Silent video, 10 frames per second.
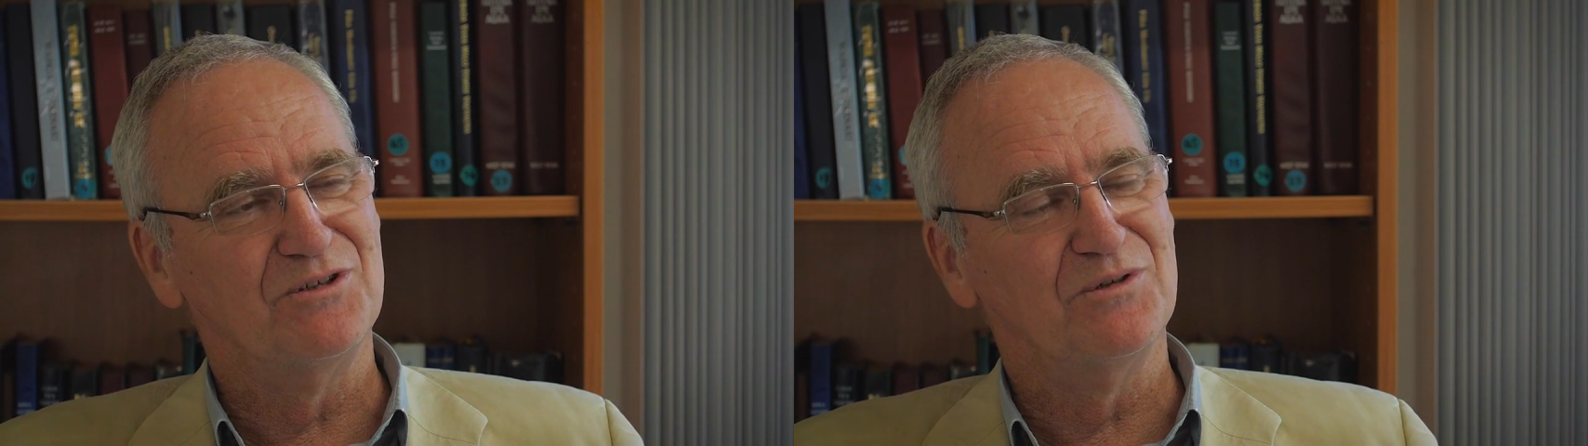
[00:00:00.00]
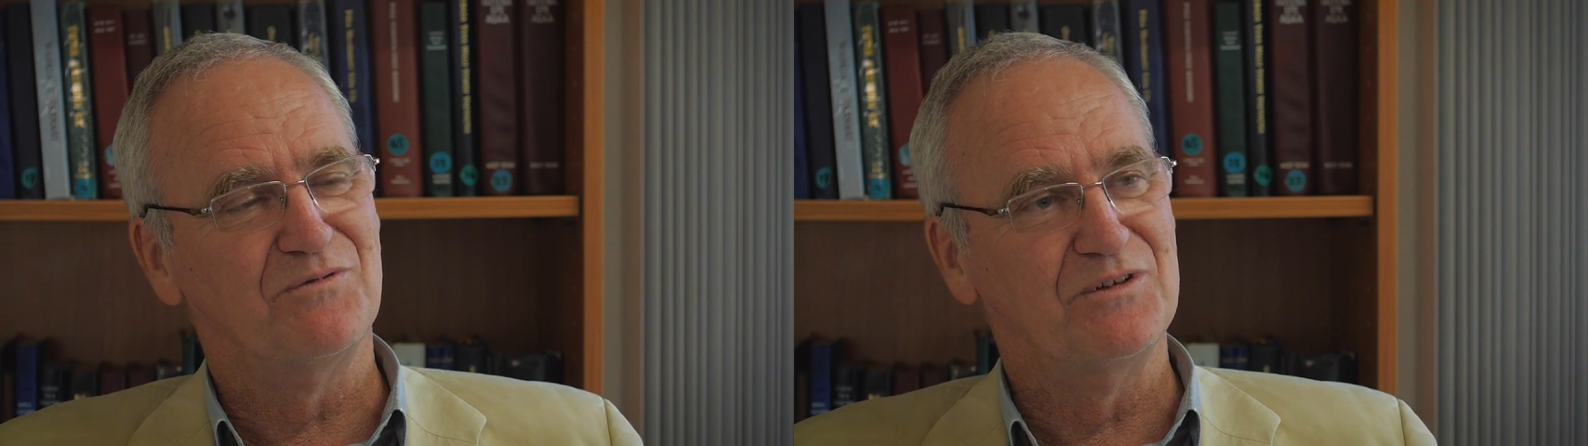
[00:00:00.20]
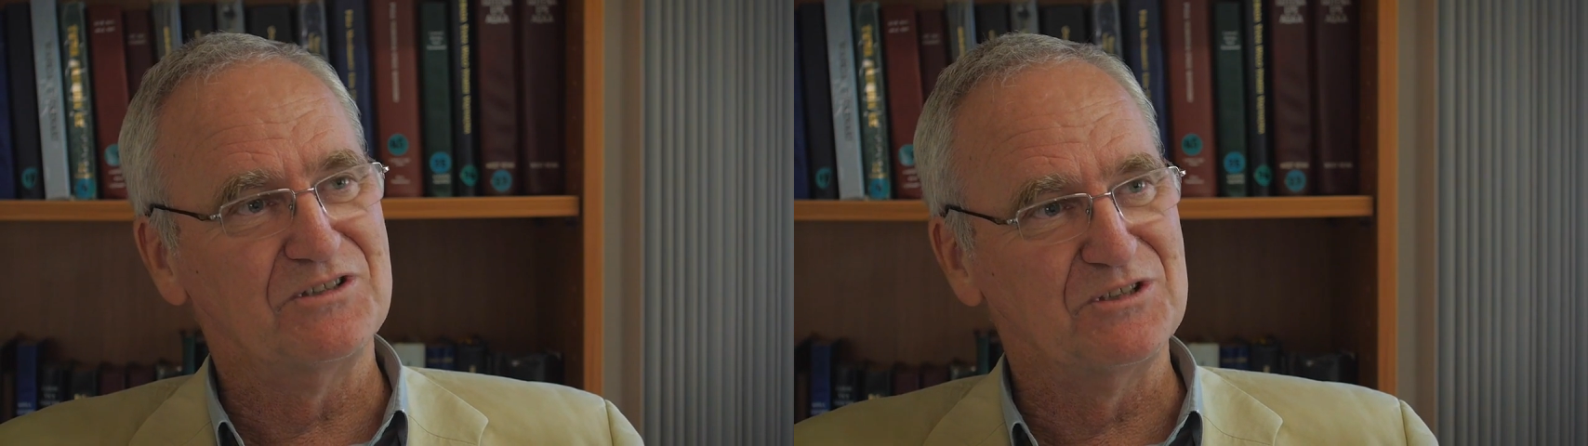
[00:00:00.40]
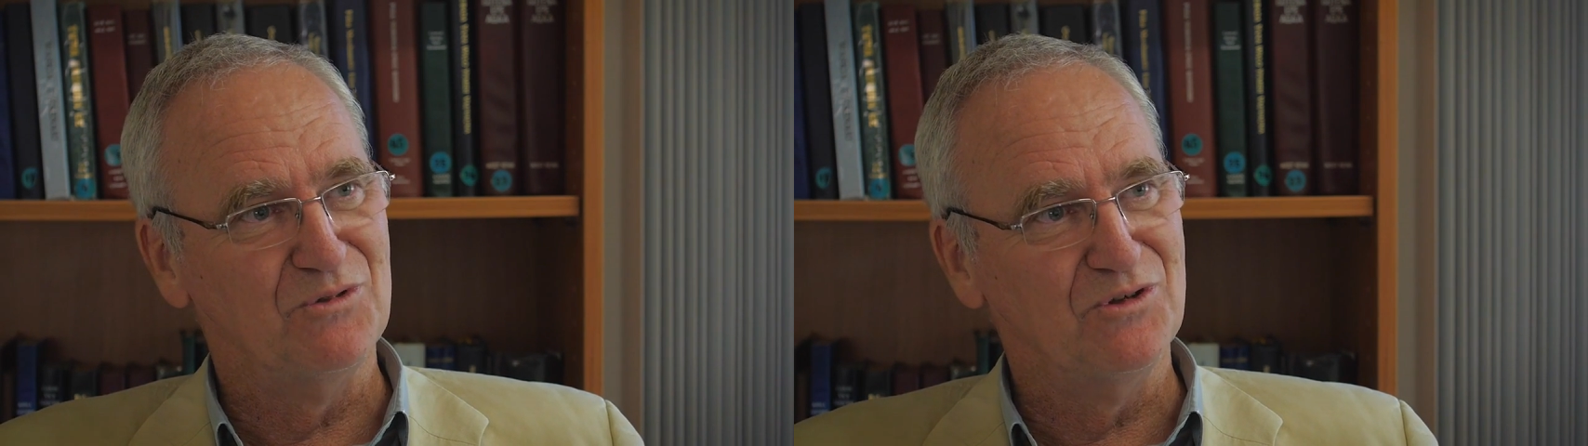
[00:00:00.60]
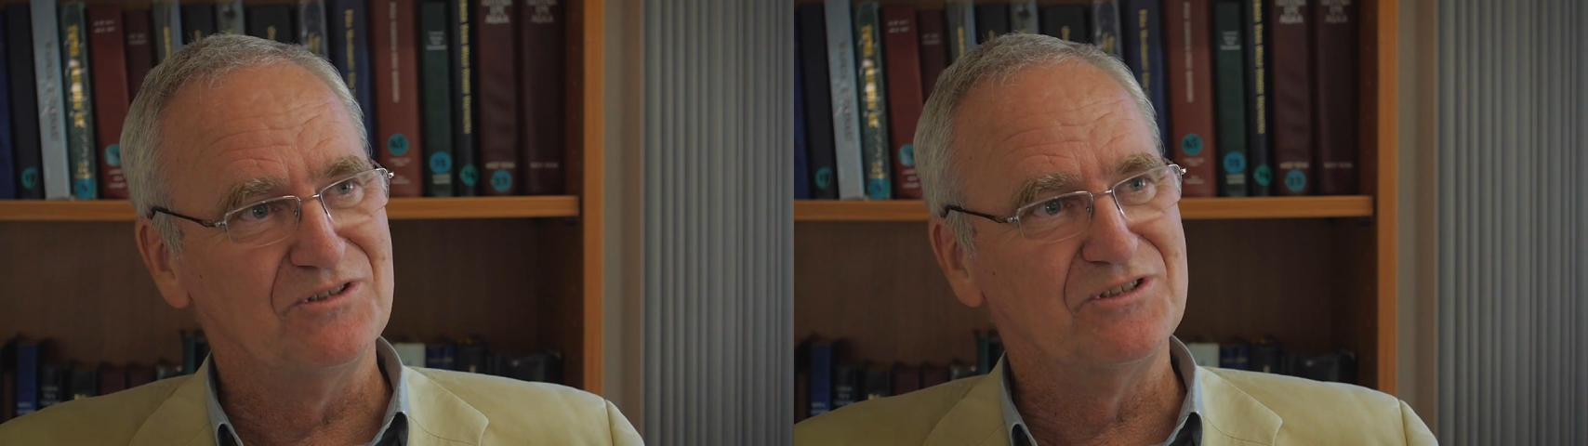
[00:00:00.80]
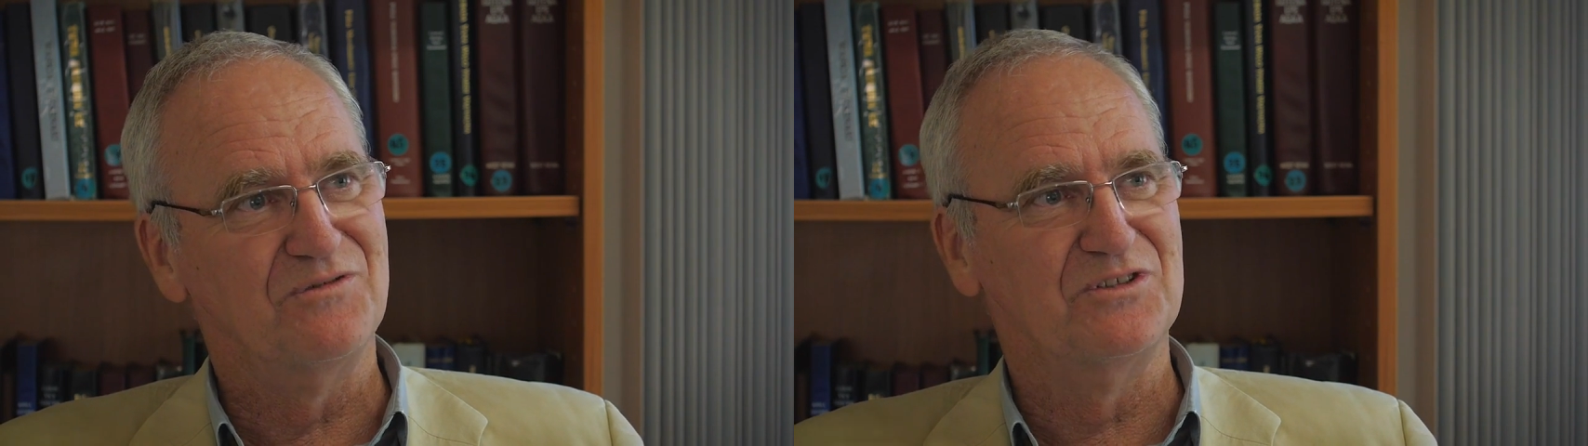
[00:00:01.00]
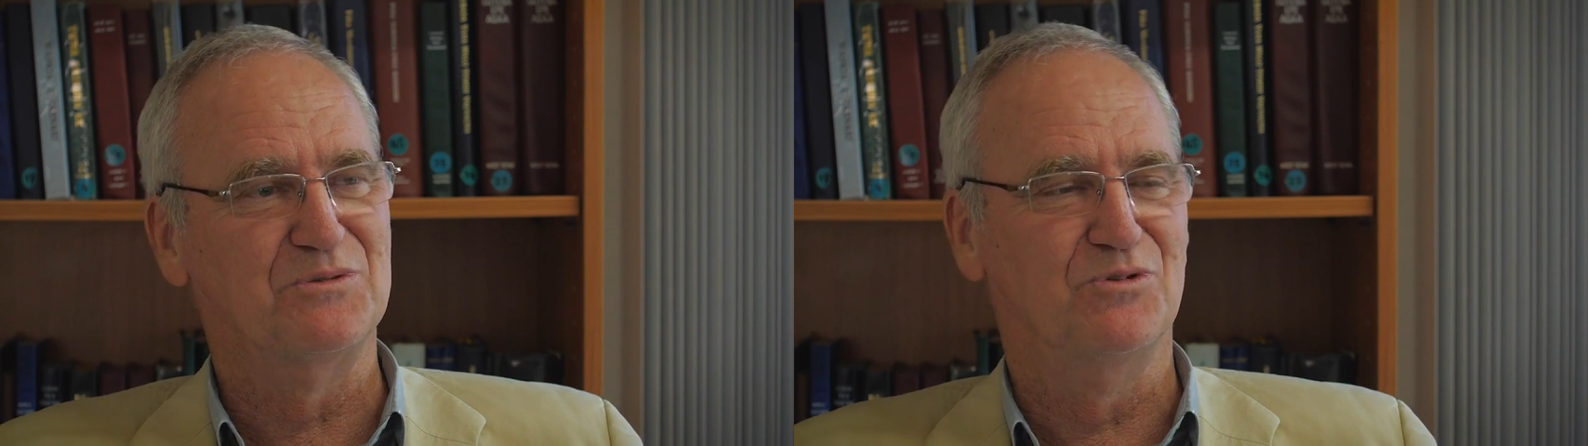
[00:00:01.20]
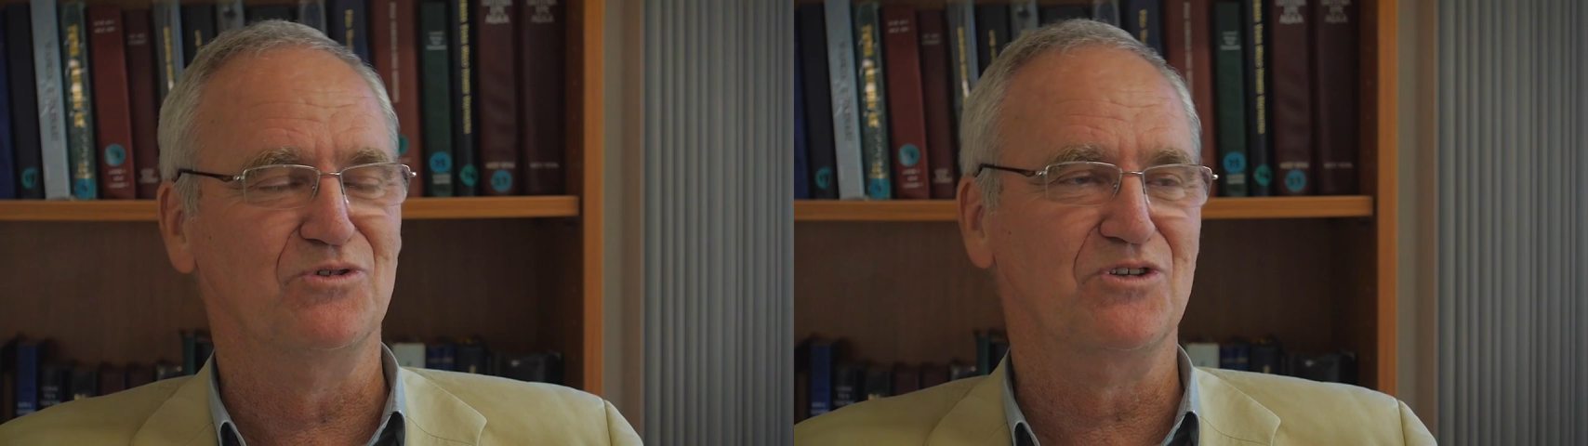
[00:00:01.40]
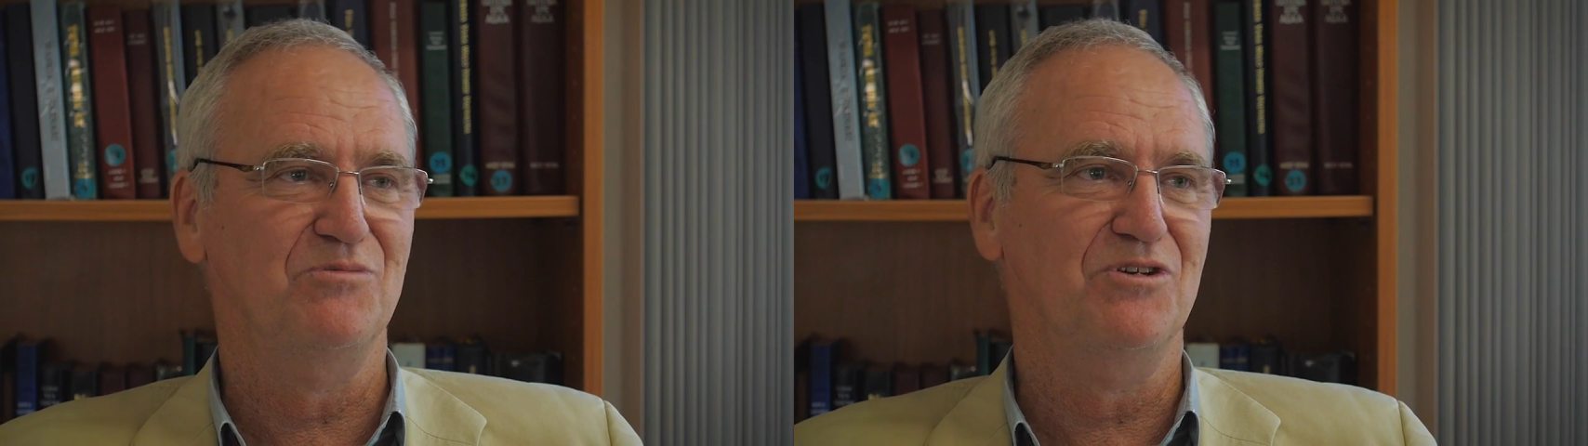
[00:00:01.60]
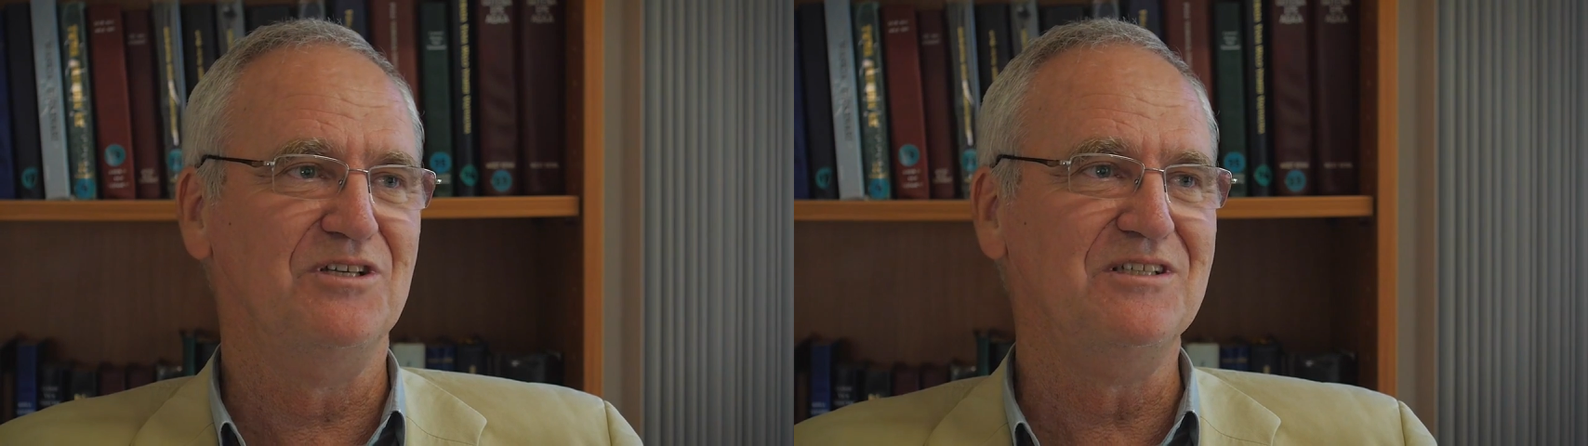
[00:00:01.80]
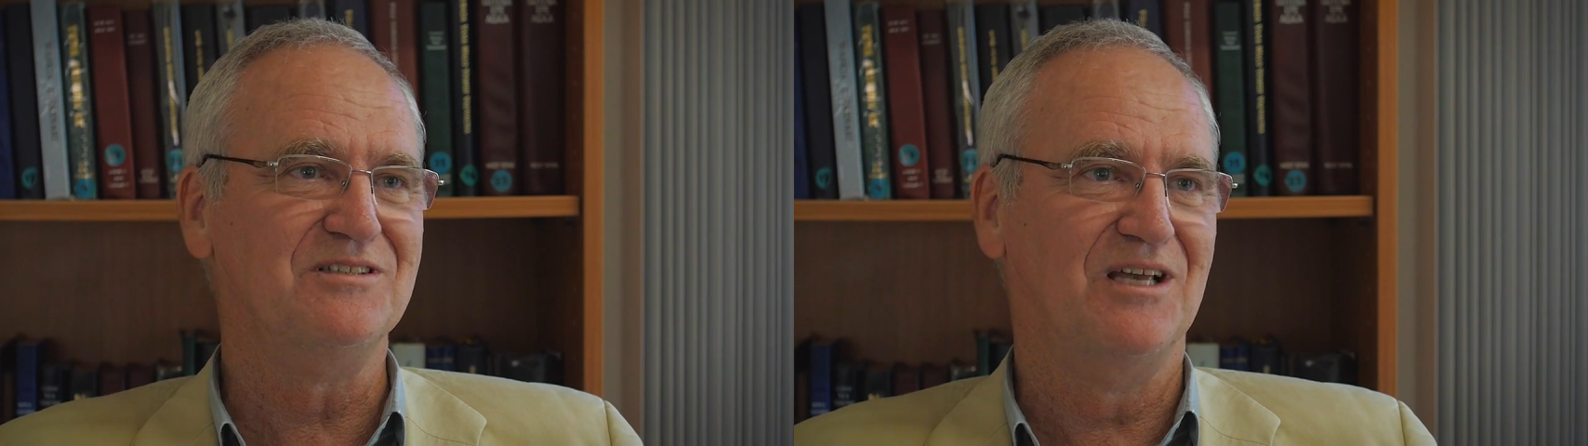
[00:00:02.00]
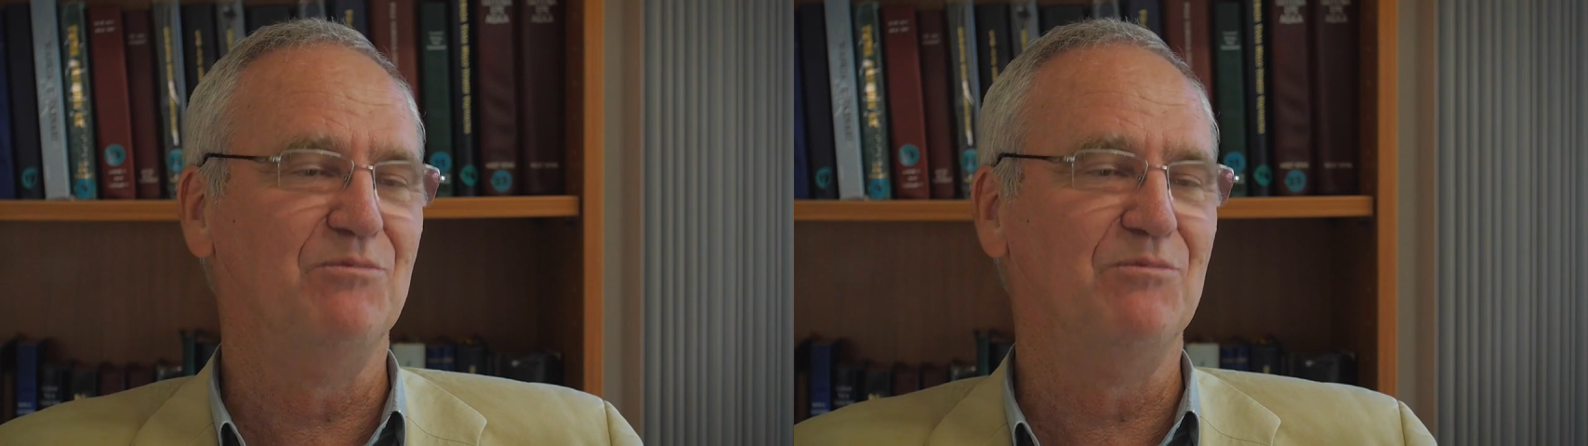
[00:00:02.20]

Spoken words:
We do it for the smallest of the small communities.